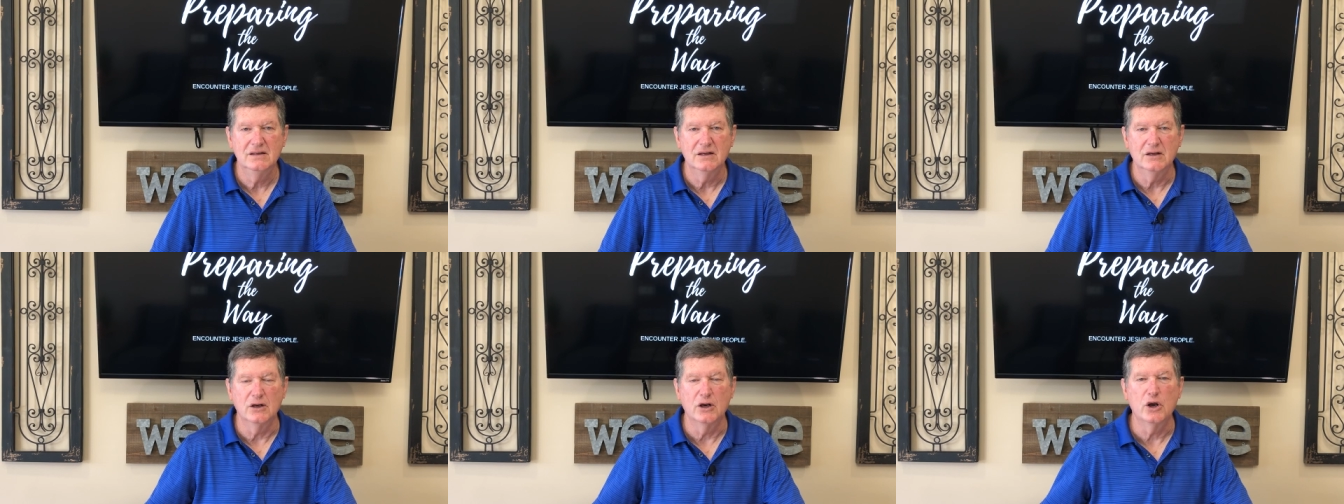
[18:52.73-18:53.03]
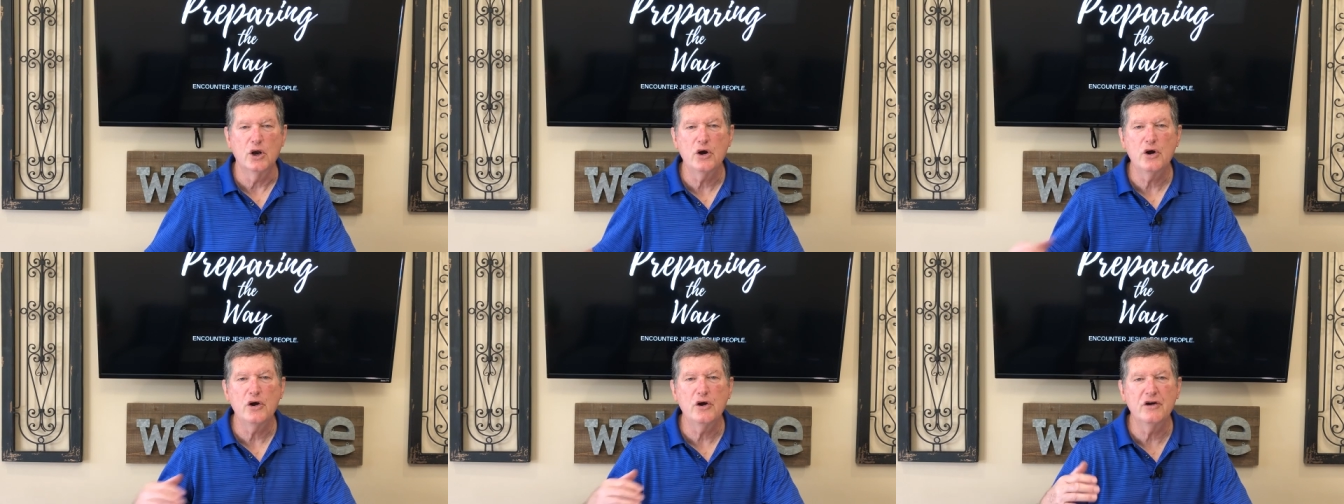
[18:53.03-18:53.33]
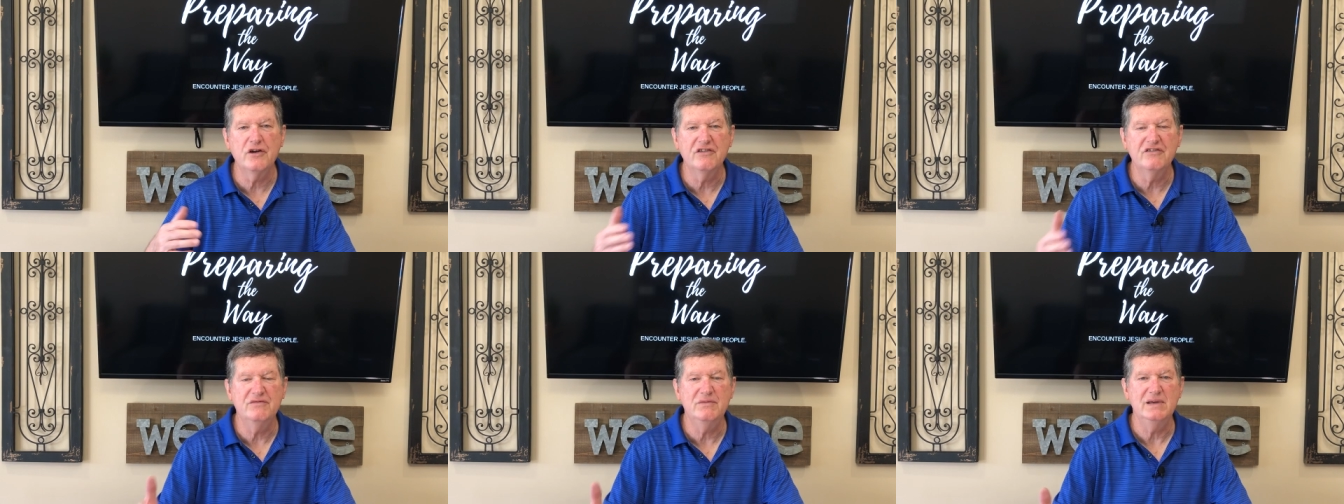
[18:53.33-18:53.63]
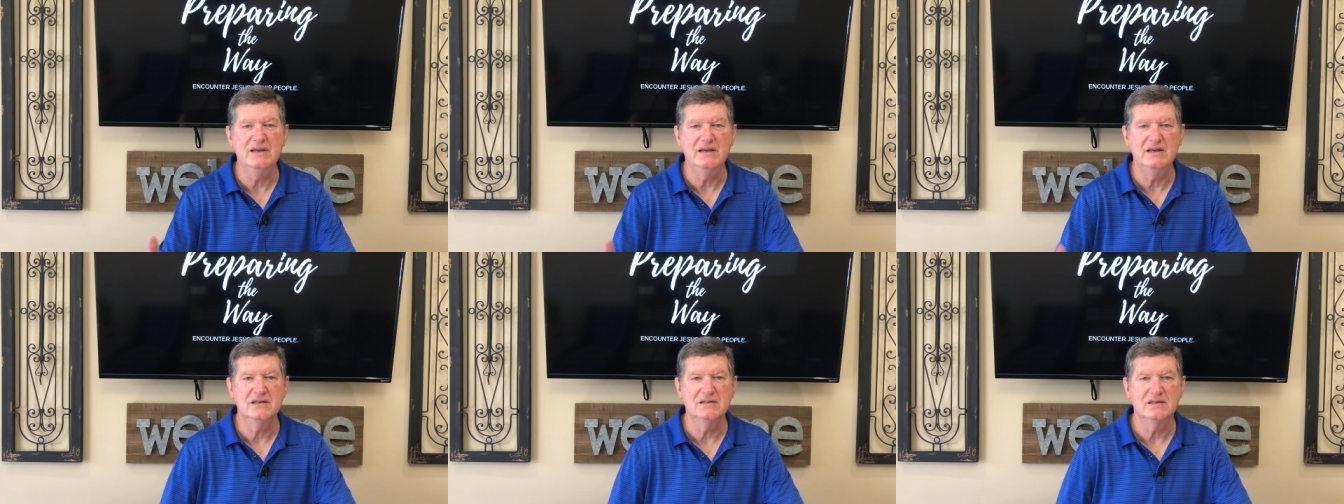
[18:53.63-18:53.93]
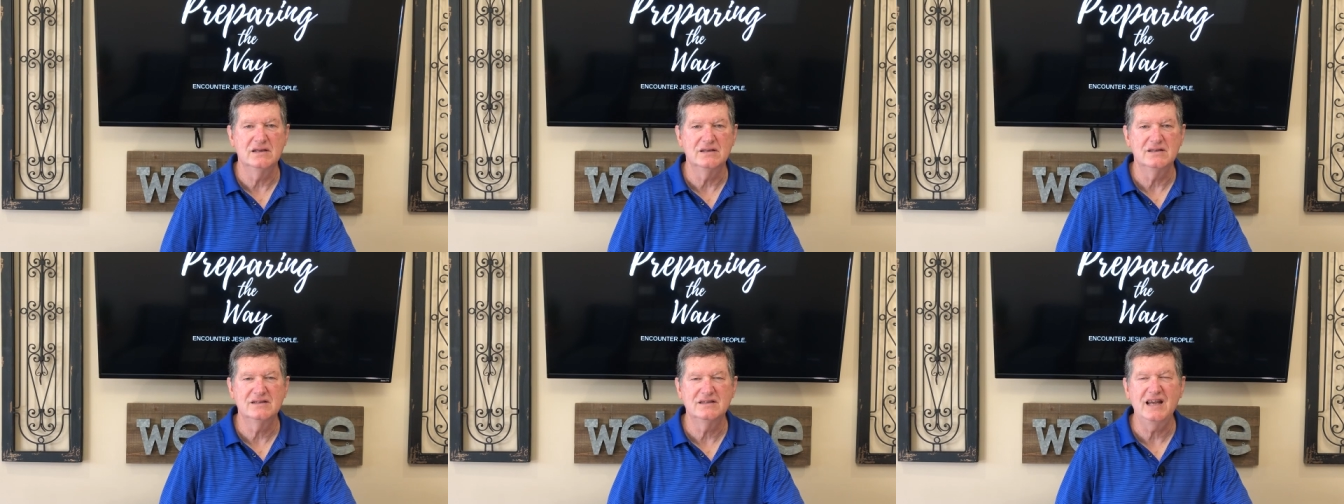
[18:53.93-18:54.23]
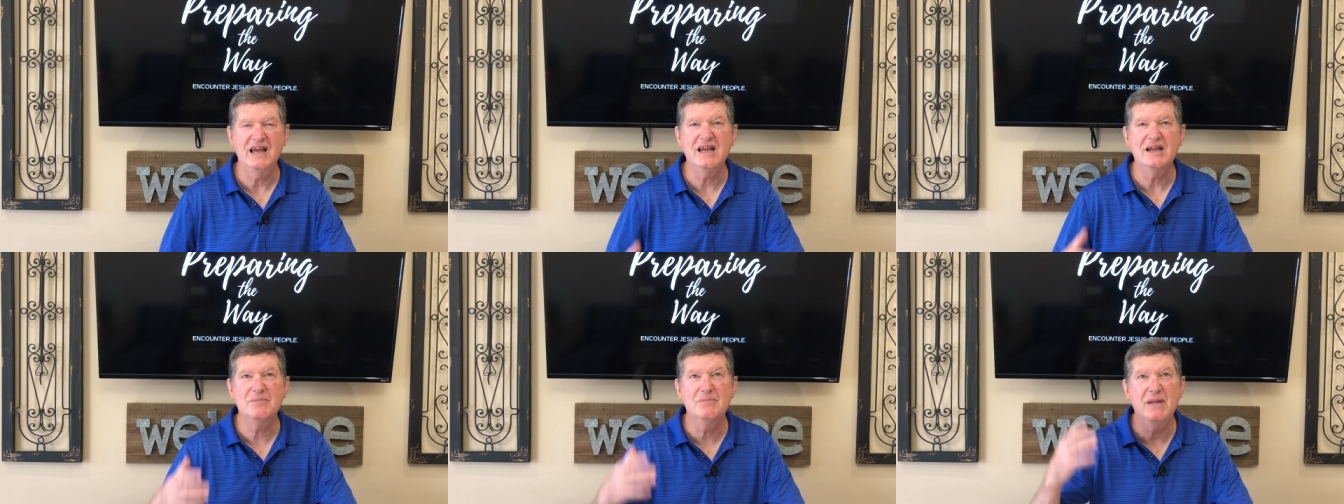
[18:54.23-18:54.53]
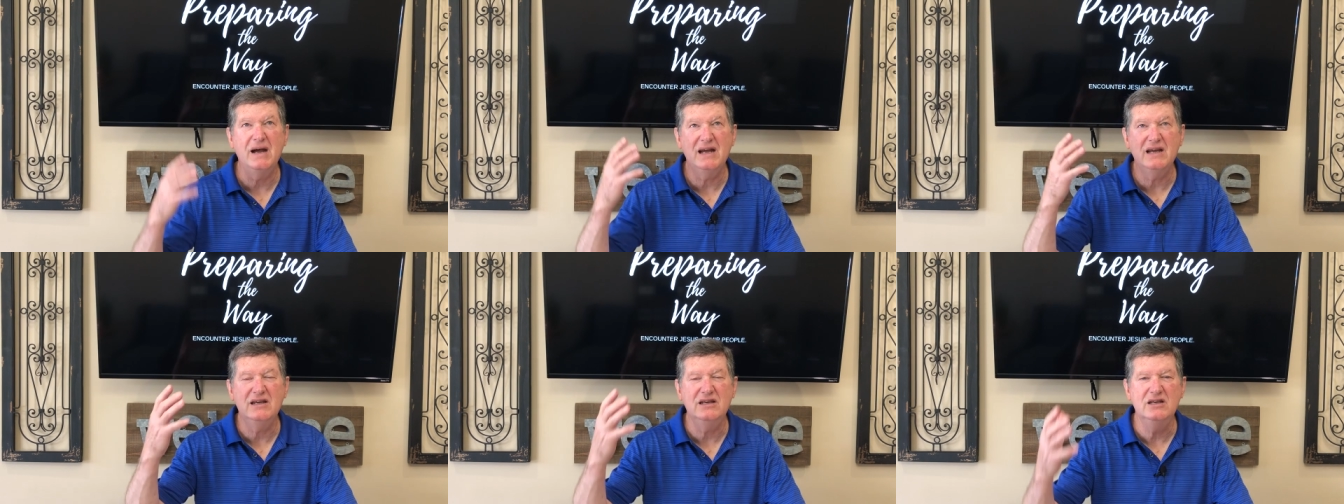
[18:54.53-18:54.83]
Learn of me, he says. Take
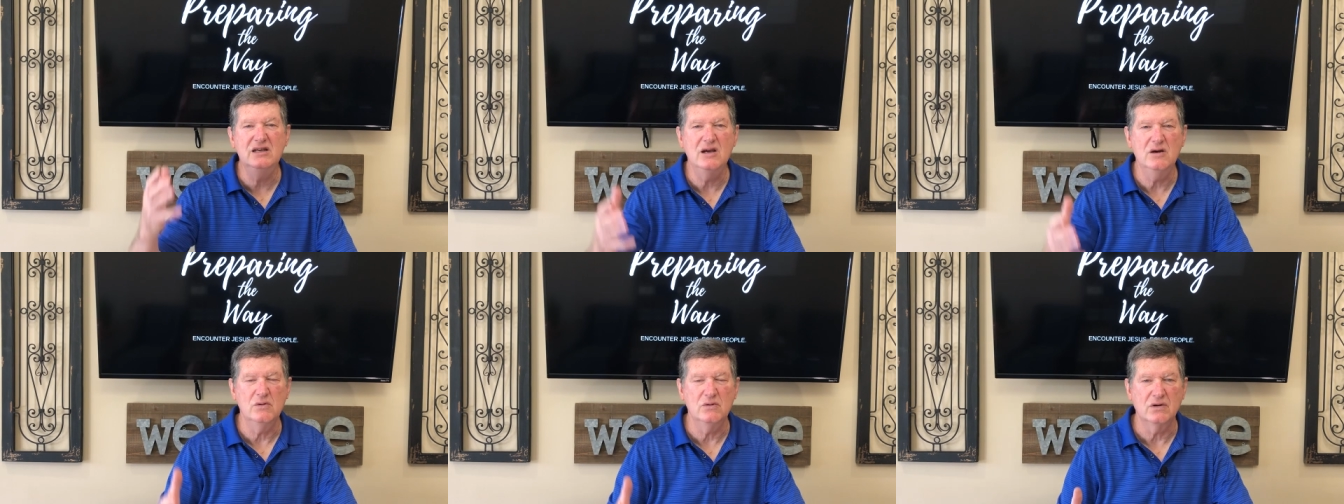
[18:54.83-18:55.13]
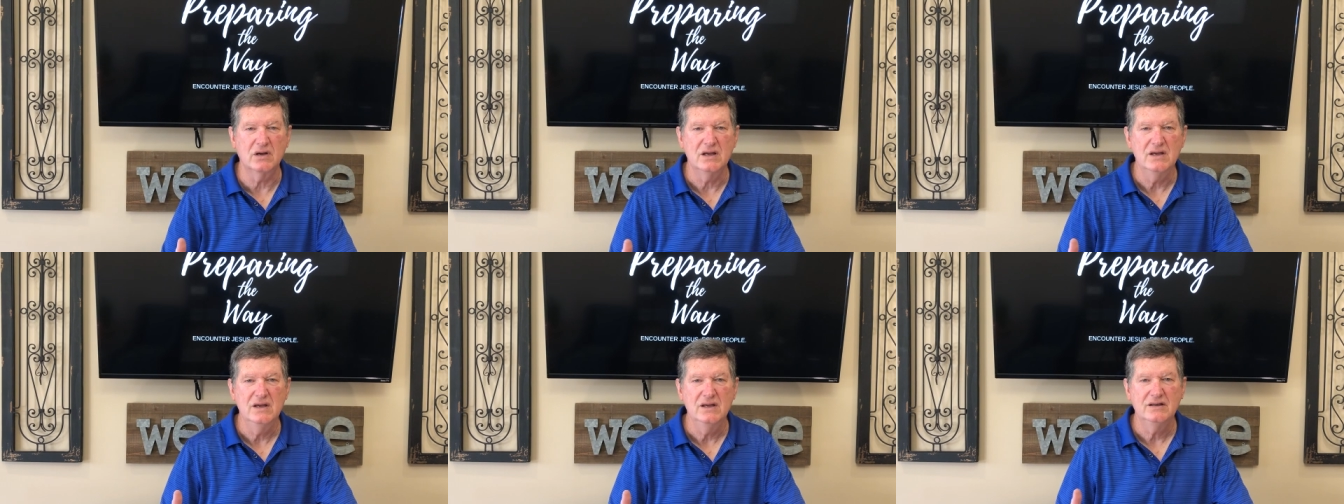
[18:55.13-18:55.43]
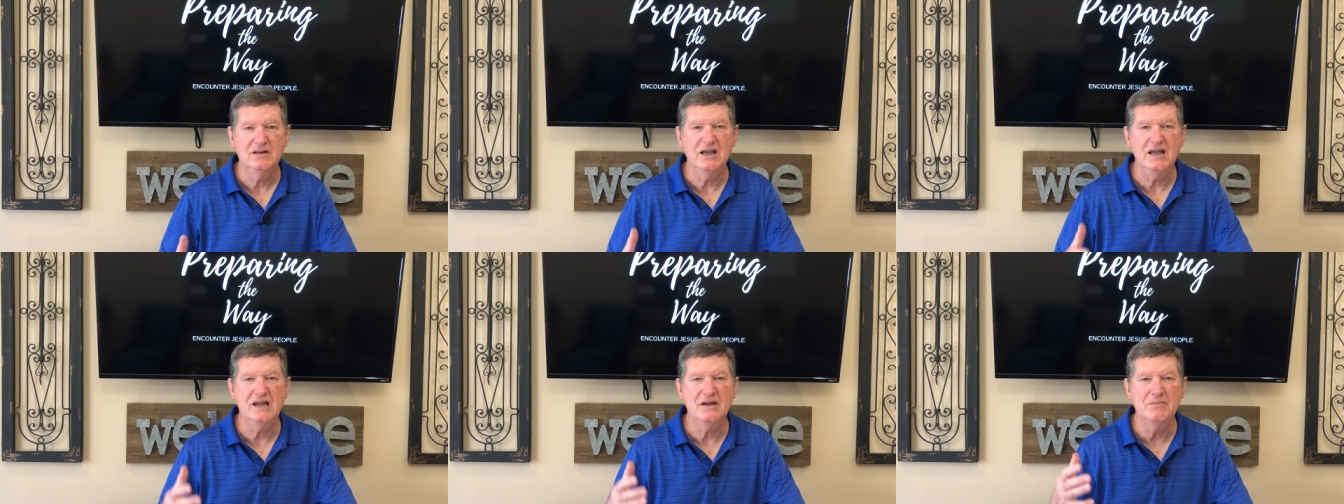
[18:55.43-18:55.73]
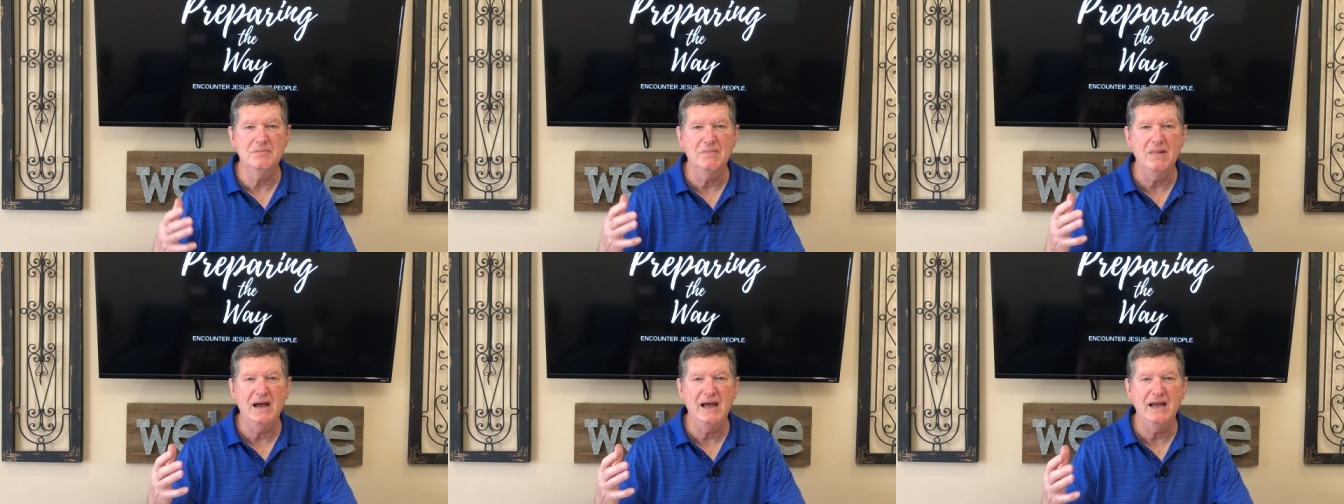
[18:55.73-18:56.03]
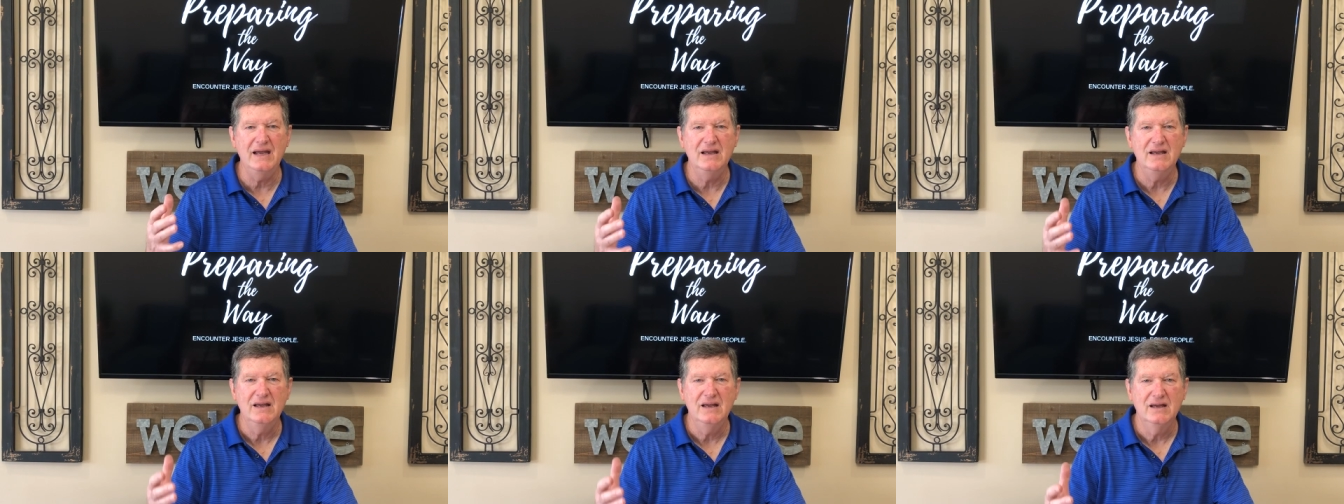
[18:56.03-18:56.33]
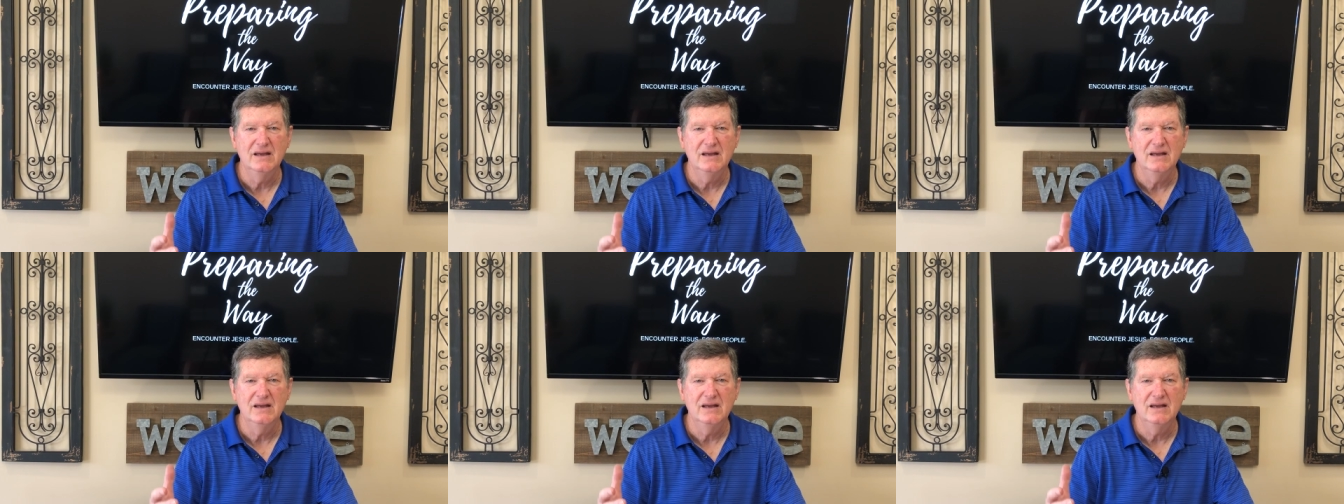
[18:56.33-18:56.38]
my yoke, take my,